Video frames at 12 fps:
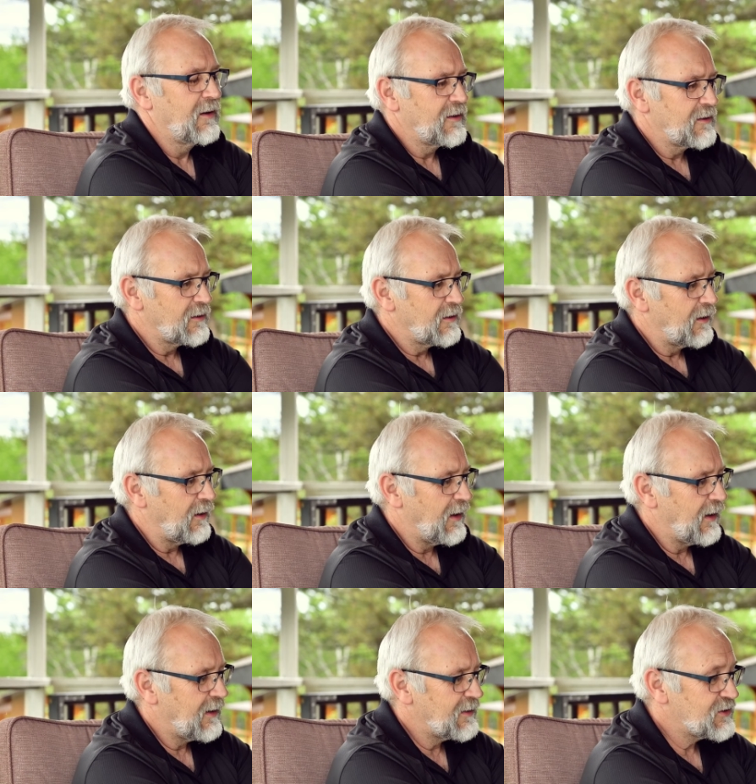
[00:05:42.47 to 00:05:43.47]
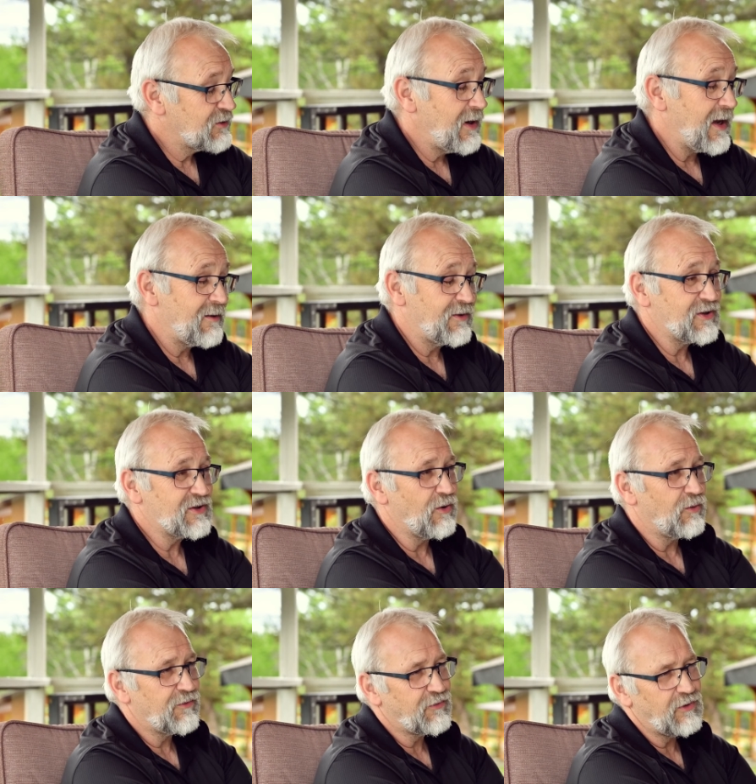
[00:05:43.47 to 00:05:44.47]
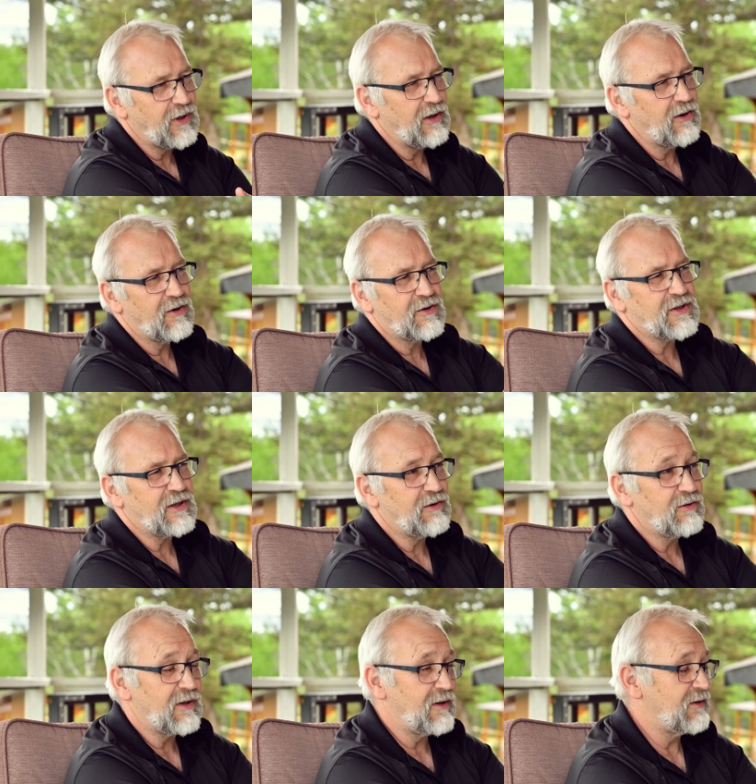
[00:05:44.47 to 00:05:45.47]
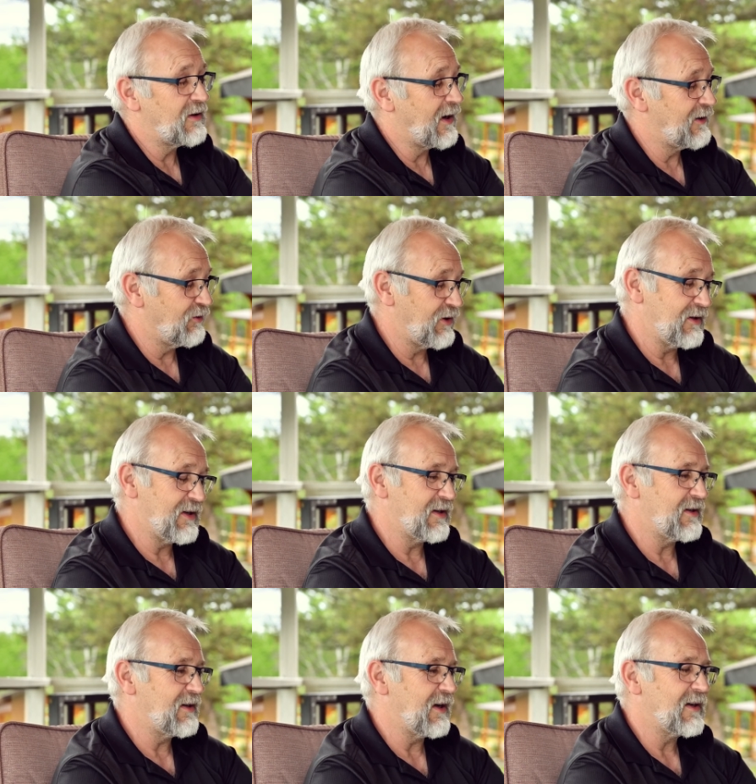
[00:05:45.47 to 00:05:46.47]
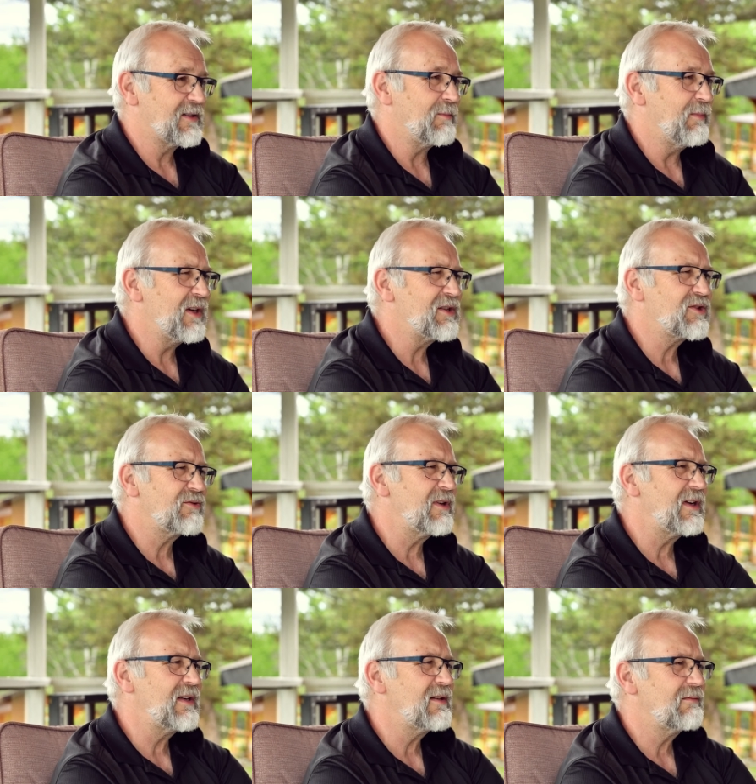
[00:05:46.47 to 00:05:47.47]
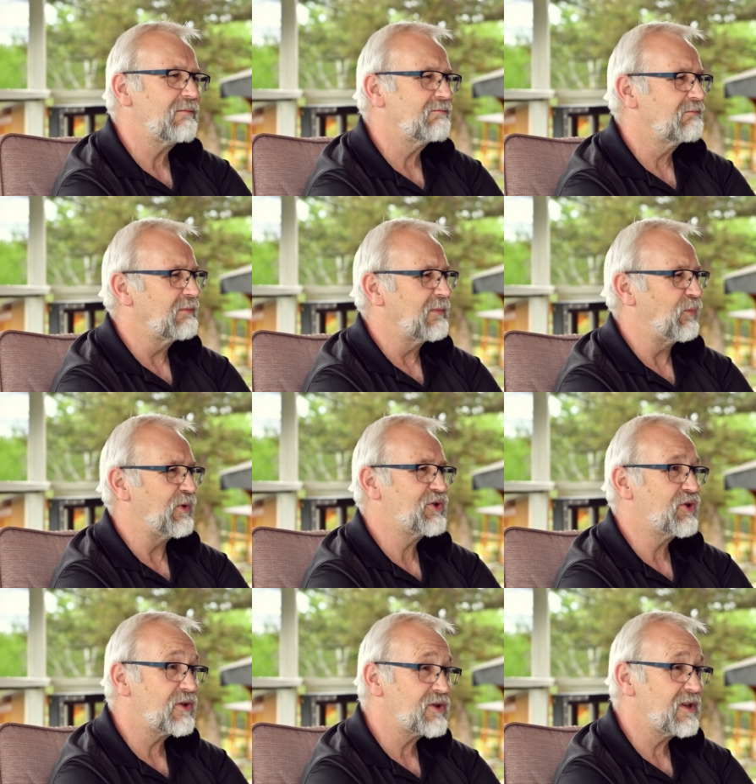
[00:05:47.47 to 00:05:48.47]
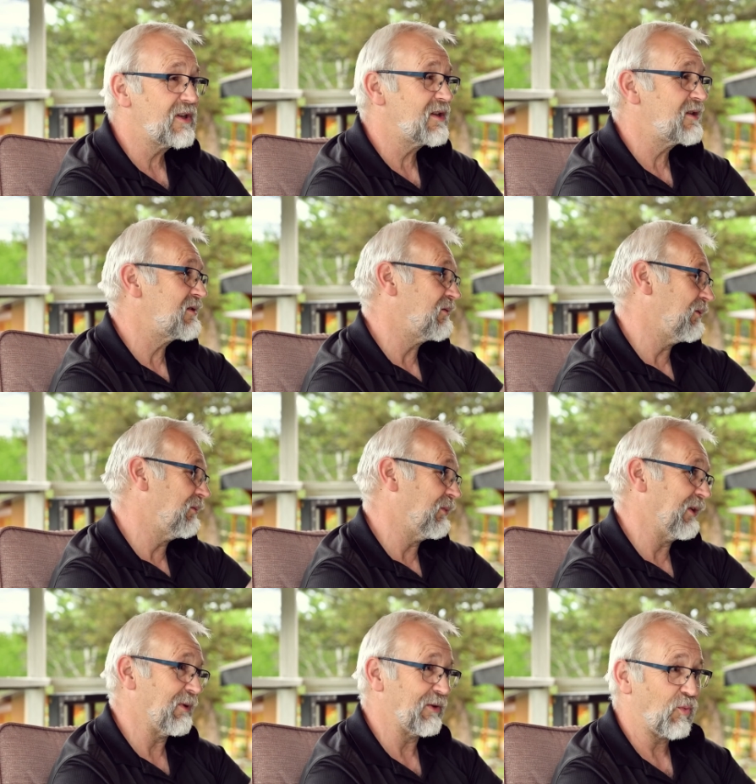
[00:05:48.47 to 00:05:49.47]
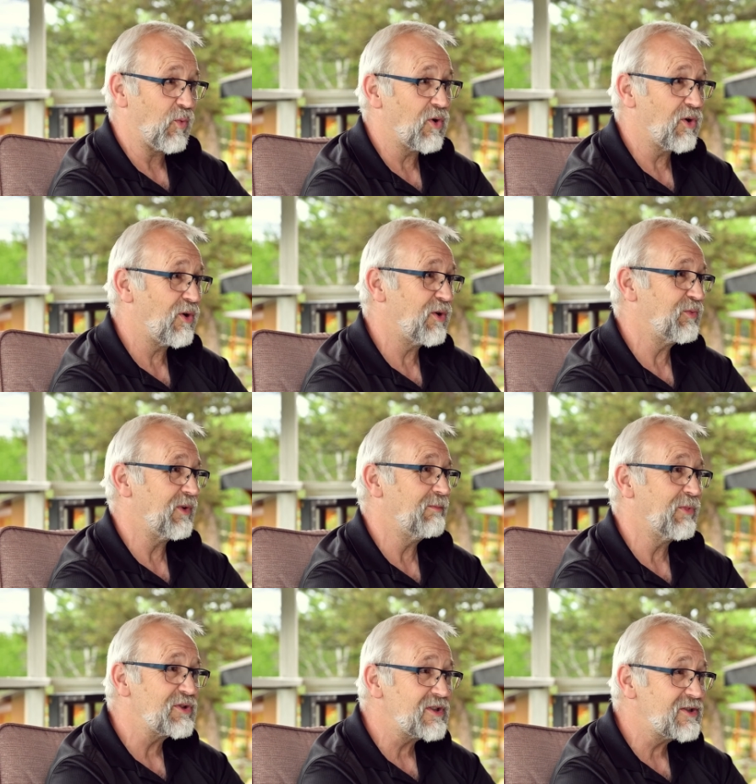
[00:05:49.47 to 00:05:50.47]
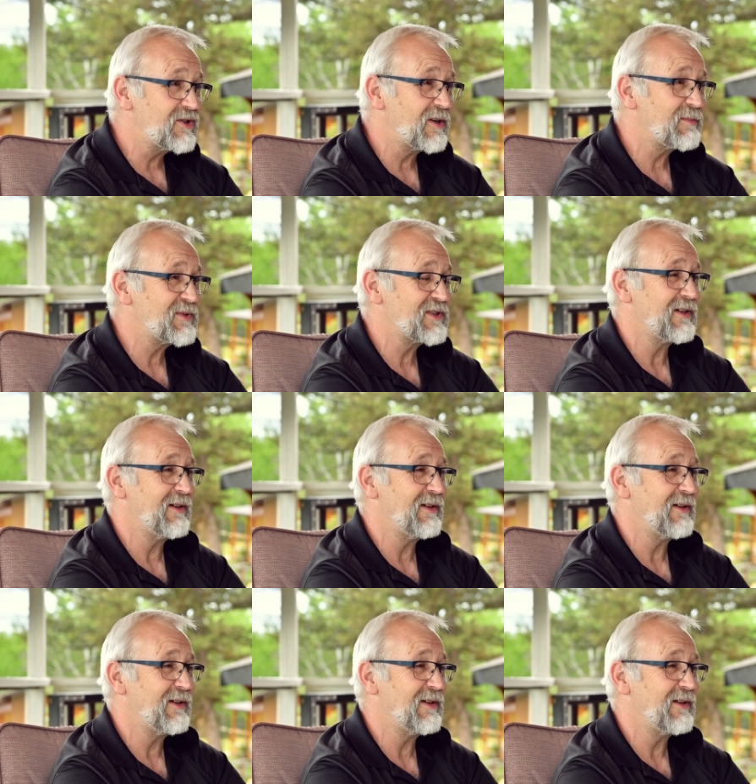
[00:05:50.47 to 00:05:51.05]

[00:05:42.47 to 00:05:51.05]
and, uh, so yeah, just going through the years, and you, you I know you did uh, some ministry with churches, or went around the world with mercy ships, and